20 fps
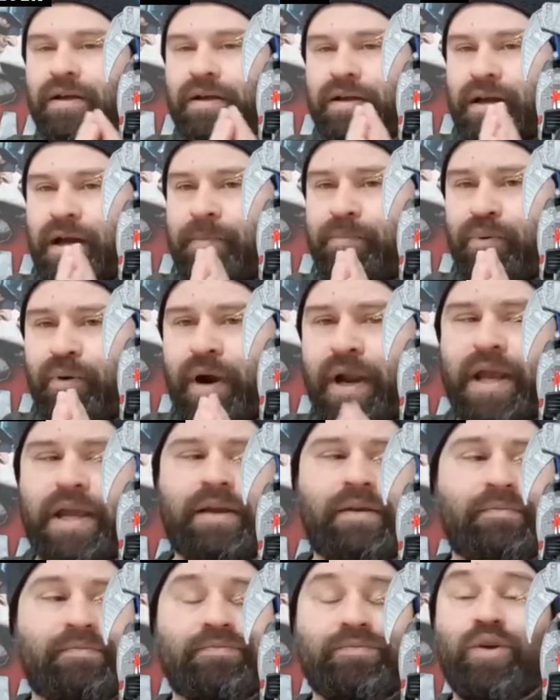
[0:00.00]
I'm
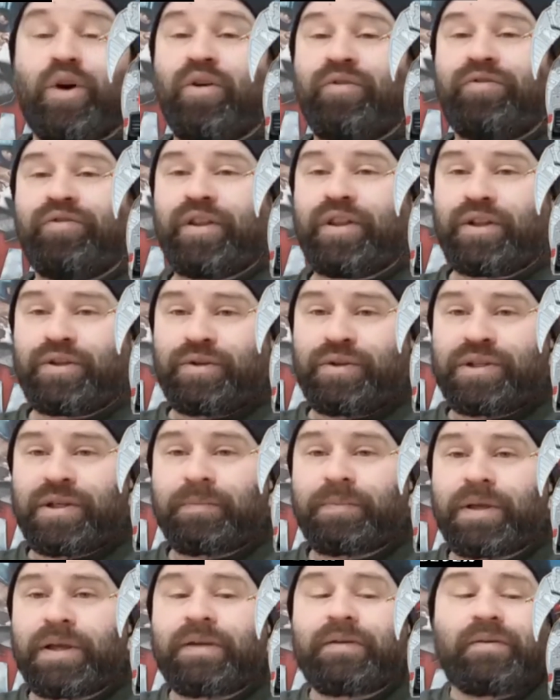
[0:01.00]
praying. Hopefully they'll do
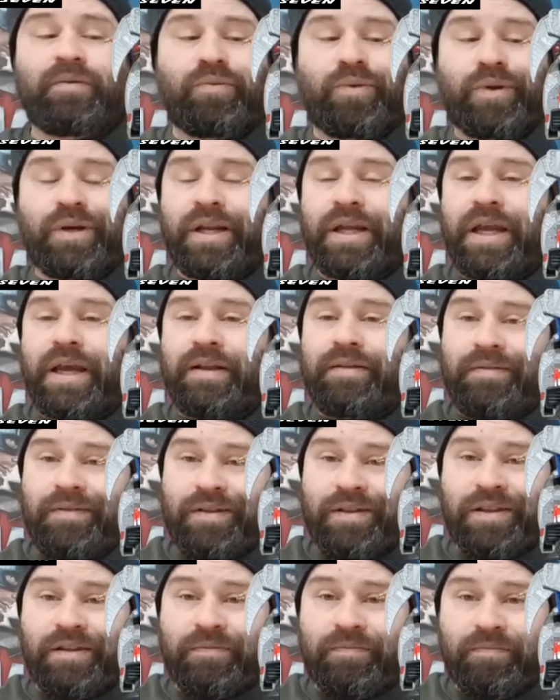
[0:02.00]
something. We're going to
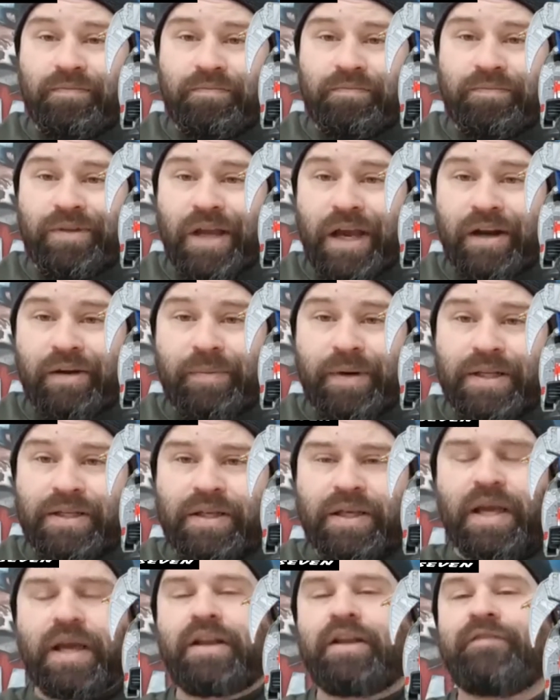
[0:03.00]
get Dinobots
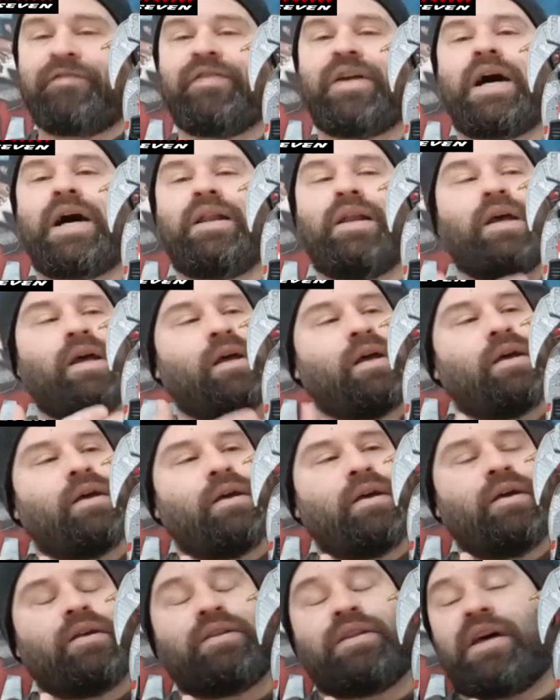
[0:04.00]
again. If not,
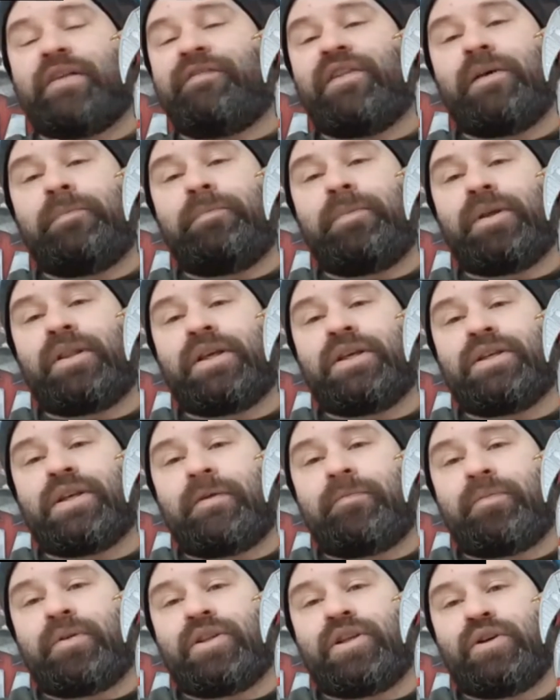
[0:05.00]
definitely pick this
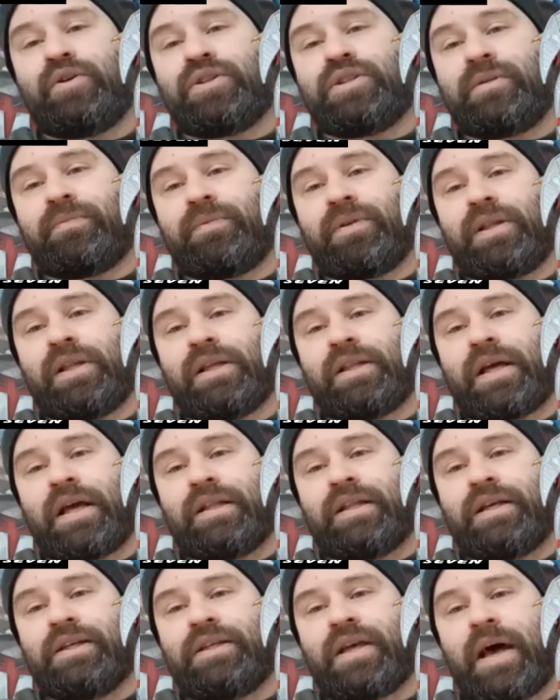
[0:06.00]
up until something like
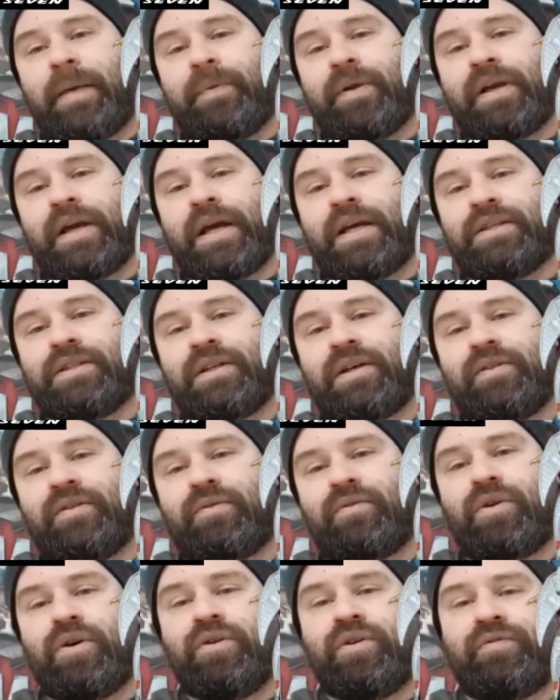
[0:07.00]
that does happen, guys, down the
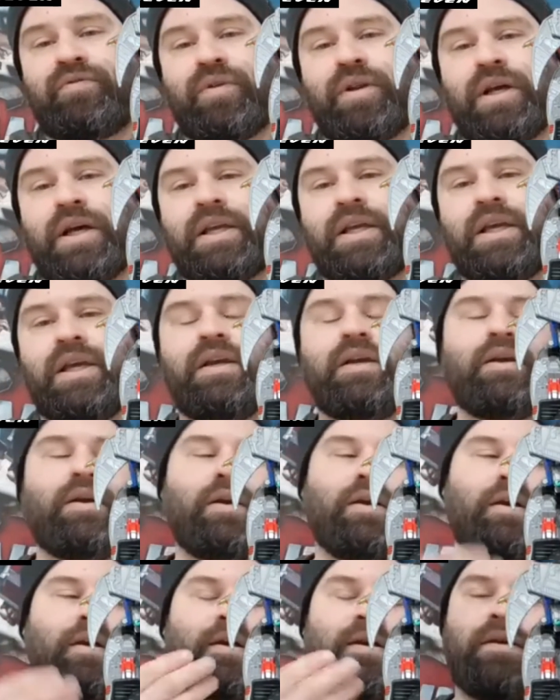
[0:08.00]
road if we're lucky.
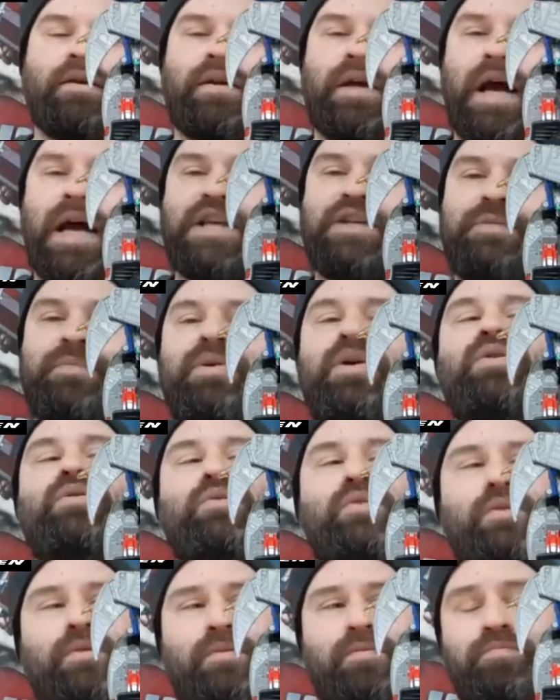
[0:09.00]

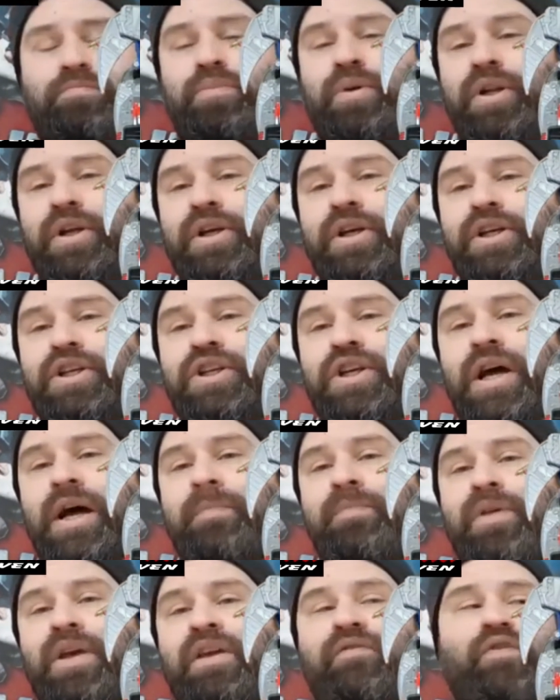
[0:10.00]
Hasbro, pretty good
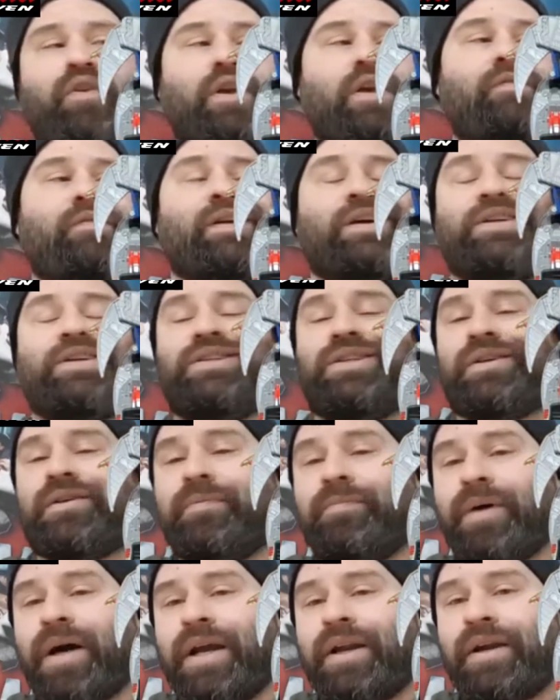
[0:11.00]
job. Thank you for giving us a
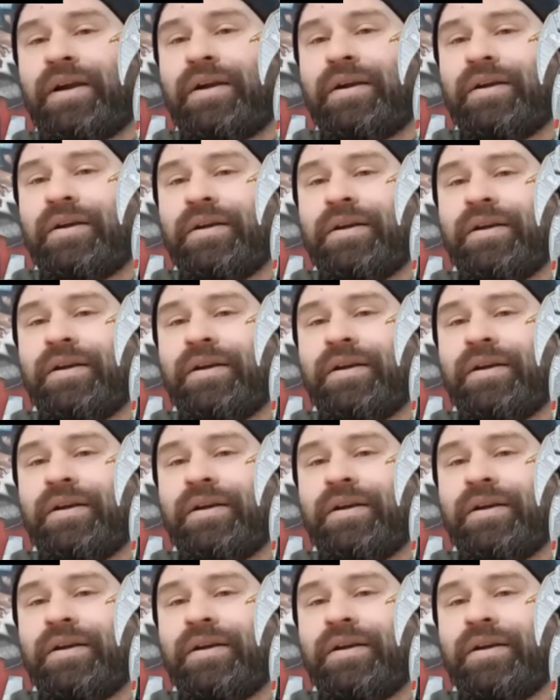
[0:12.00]
combiner.